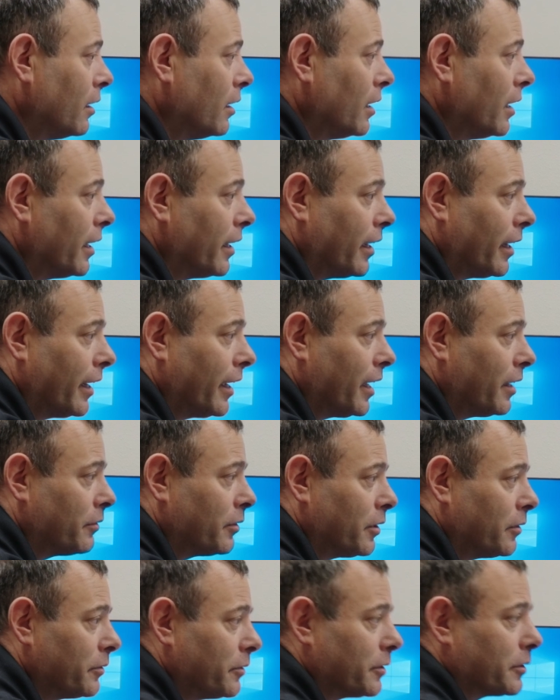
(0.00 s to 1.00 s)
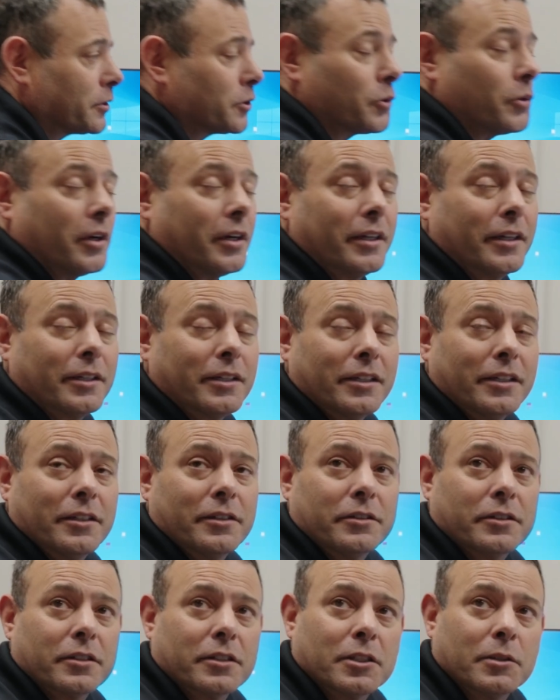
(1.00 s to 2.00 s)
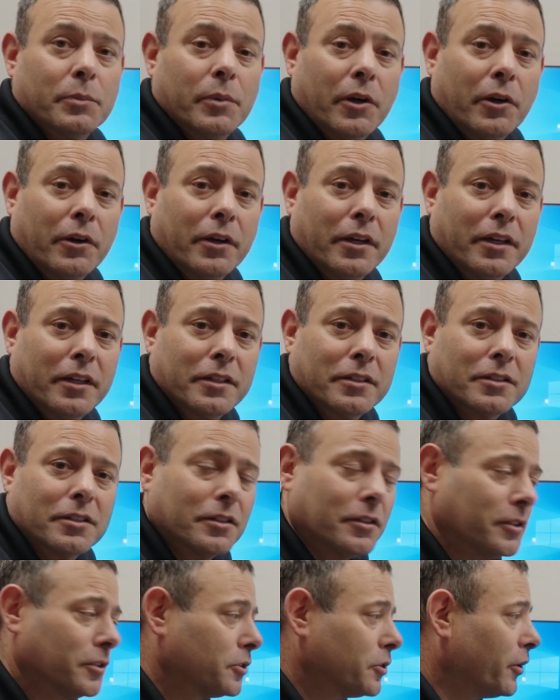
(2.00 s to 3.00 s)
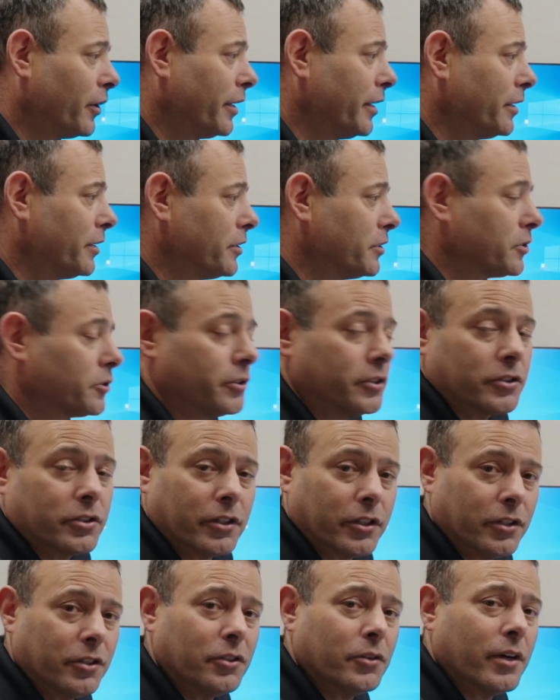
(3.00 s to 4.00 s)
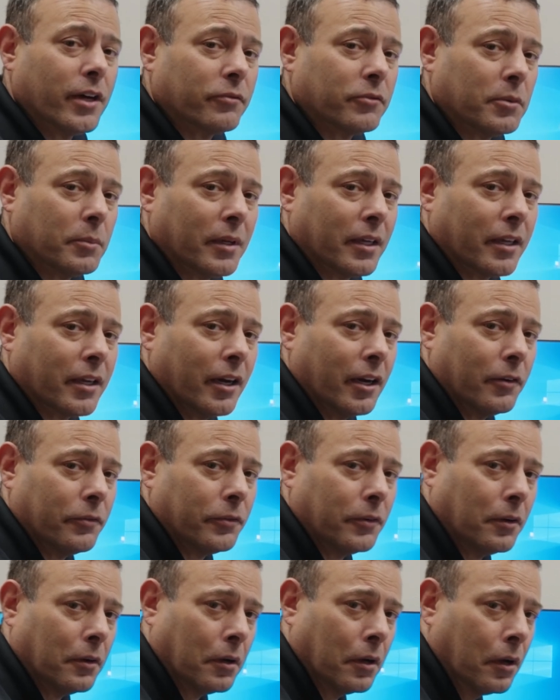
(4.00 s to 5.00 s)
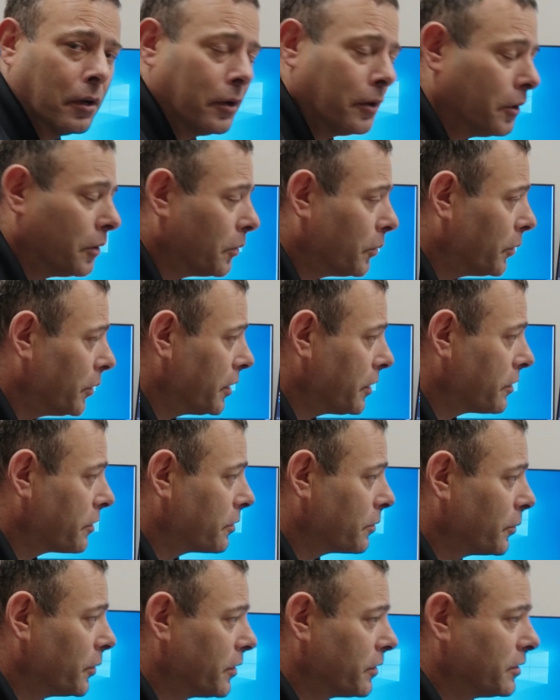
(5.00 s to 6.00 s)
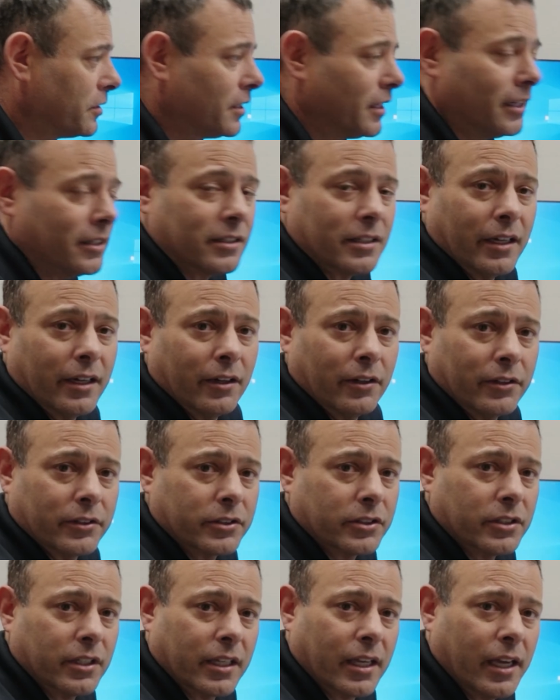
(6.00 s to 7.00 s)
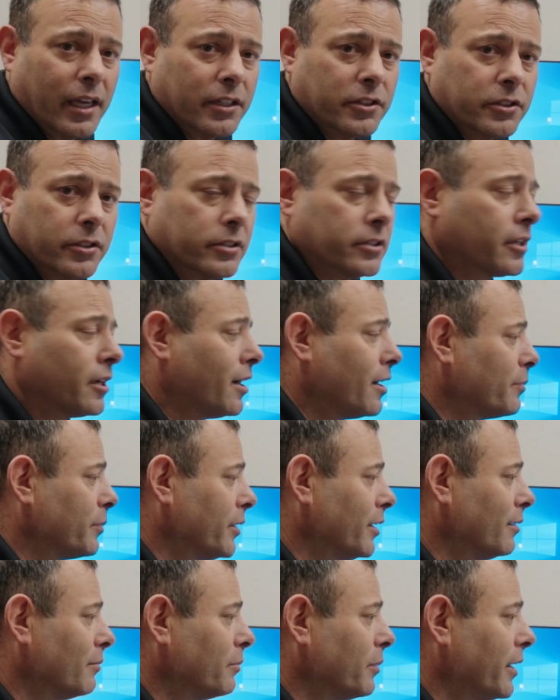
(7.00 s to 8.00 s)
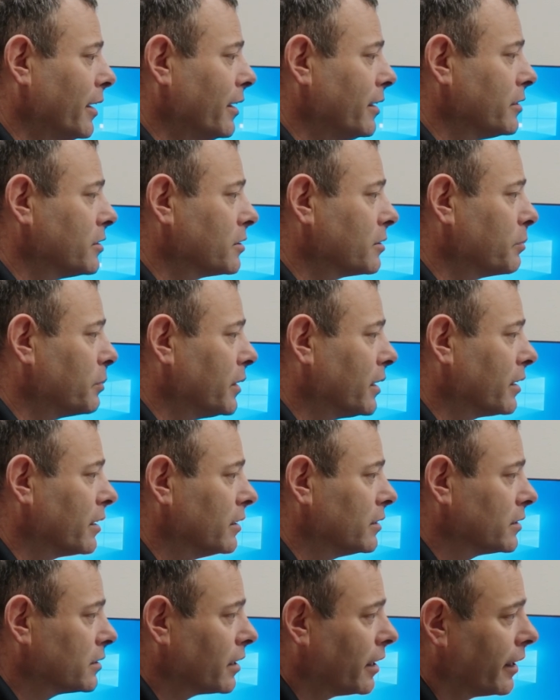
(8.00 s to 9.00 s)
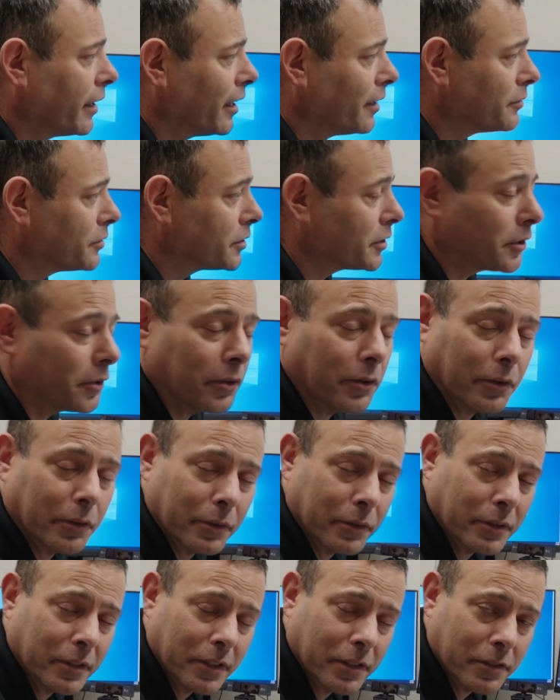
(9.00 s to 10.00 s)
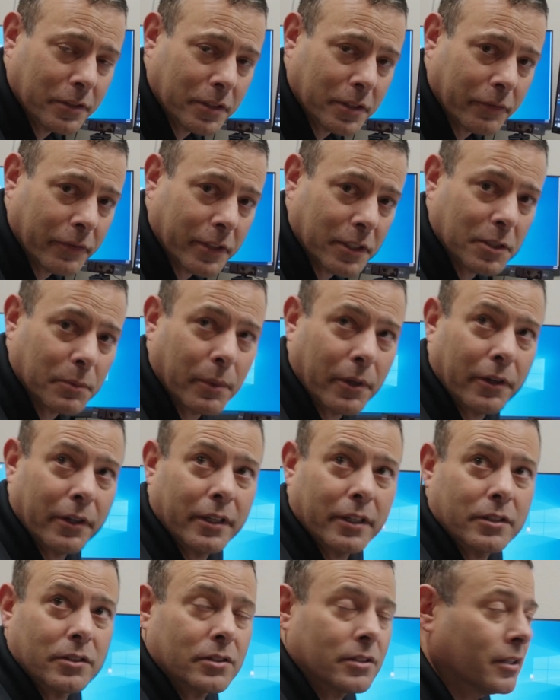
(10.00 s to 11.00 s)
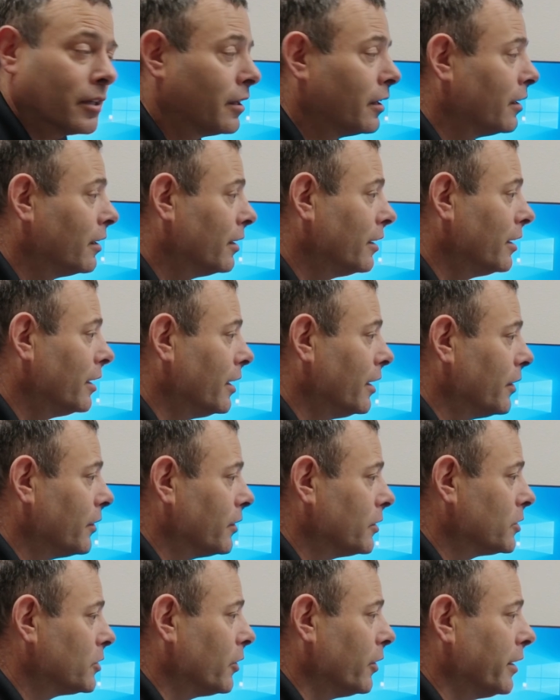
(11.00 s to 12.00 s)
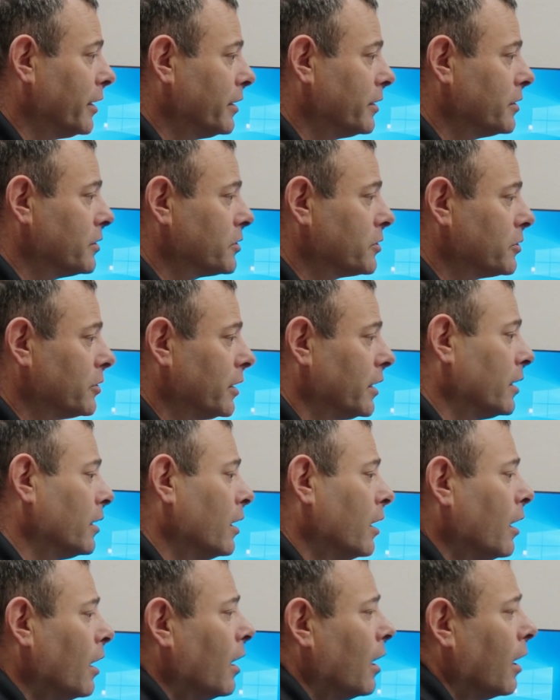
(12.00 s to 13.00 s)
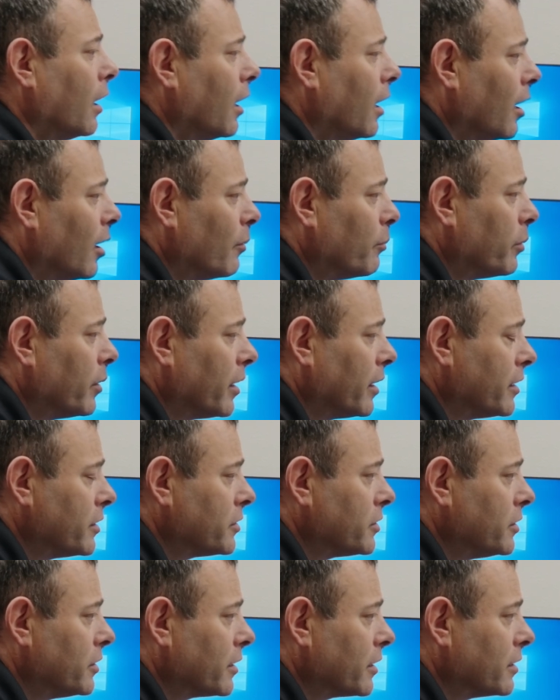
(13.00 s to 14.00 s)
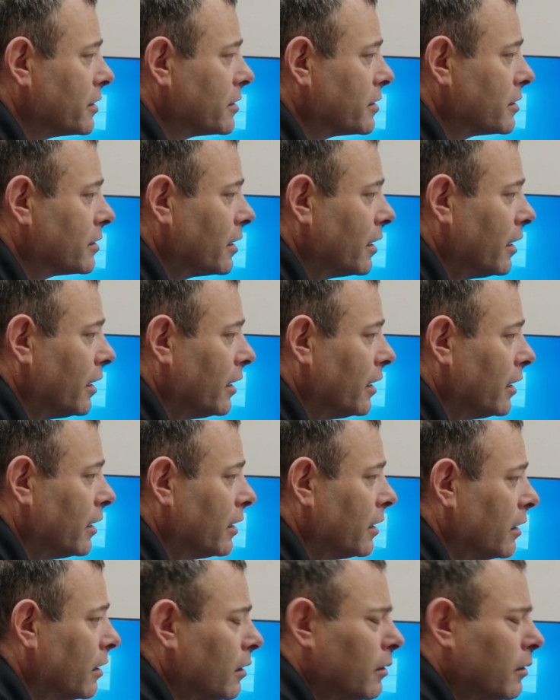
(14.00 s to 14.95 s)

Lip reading: and I have over 20 years experience in the toy industry. So you do have to be careful with details. You can't just copy and paste because I have 0 years of experience in the toy industry. But as you can see,